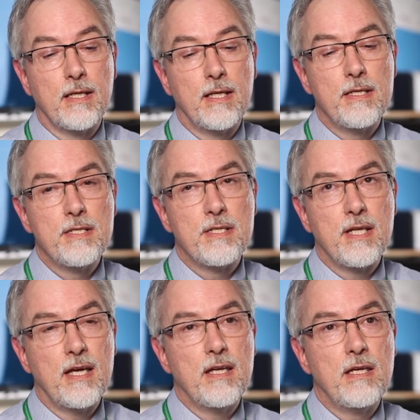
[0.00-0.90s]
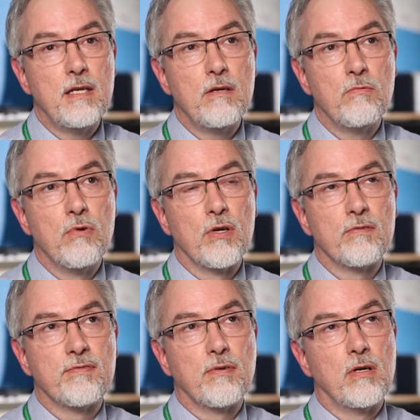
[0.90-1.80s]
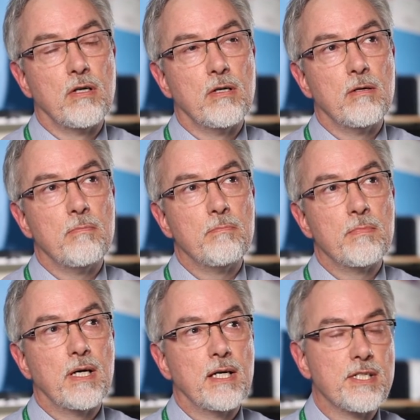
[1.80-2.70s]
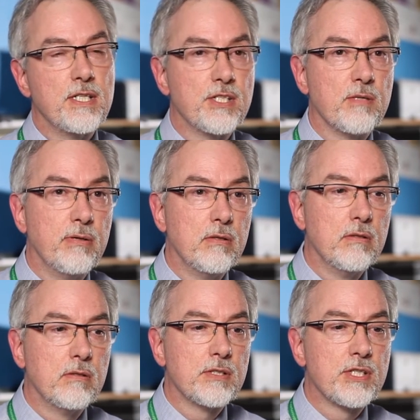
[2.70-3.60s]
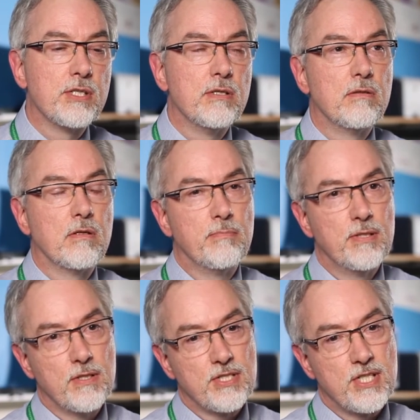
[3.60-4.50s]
and they run from IT support to computer